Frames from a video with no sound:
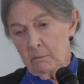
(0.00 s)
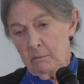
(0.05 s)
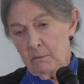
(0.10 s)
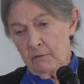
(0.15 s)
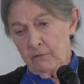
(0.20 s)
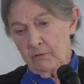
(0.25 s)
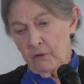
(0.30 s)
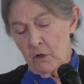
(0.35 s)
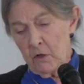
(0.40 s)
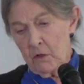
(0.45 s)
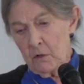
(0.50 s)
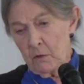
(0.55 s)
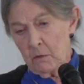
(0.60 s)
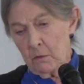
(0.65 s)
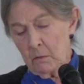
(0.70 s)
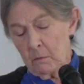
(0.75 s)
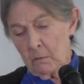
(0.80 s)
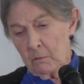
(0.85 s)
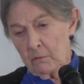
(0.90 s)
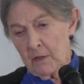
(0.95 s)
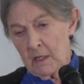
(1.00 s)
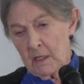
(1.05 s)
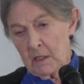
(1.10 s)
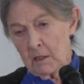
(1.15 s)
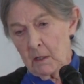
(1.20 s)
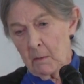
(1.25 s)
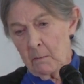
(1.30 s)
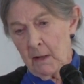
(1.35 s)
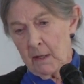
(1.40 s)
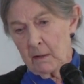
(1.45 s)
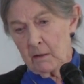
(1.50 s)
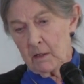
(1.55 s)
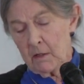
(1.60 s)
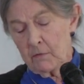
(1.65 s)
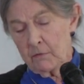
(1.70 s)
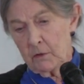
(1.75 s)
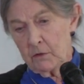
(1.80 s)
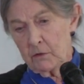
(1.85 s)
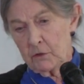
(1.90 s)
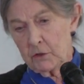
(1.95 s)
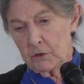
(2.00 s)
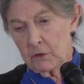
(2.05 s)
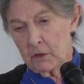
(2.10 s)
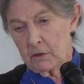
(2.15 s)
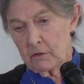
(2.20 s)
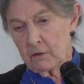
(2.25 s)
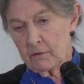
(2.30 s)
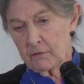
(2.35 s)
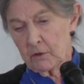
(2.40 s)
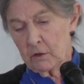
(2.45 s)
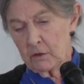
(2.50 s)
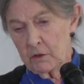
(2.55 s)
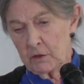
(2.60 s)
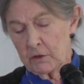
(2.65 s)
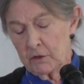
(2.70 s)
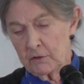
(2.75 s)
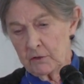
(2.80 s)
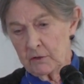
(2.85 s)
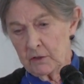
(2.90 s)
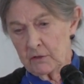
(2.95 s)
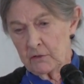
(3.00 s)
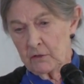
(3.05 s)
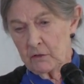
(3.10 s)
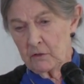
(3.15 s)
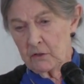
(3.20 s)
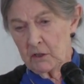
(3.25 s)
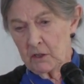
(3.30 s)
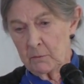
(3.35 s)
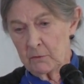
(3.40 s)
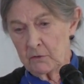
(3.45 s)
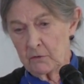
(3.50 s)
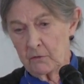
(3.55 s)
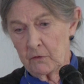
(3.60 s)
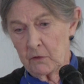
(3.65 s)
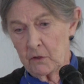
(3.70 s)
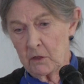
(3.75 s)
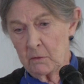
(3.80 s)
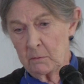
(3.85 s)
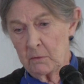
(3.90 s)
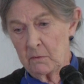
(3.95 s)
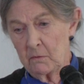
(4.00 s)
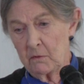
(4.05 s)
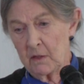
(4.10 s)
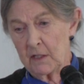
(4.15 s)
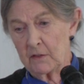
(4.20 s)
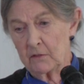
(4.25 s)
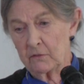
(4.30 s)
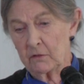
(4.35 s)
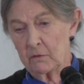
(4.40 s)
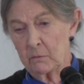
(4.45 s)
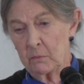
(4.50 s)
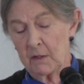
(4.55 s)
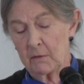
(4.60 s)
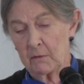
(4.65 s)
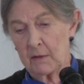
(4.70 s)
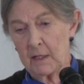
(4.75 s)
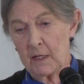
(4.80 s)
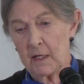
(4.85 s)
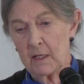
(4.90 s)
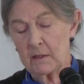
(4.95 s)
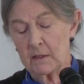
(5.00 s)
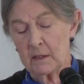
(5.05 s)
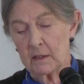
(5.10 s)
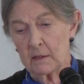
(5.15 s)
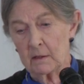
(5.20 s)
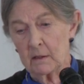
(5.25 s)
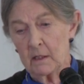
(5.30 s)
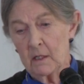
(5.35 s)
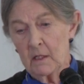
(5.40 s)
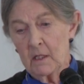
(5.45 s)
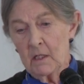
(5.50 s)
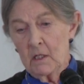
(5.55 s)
before you think about evolution of consciousness in terms of the human race and where we're heading,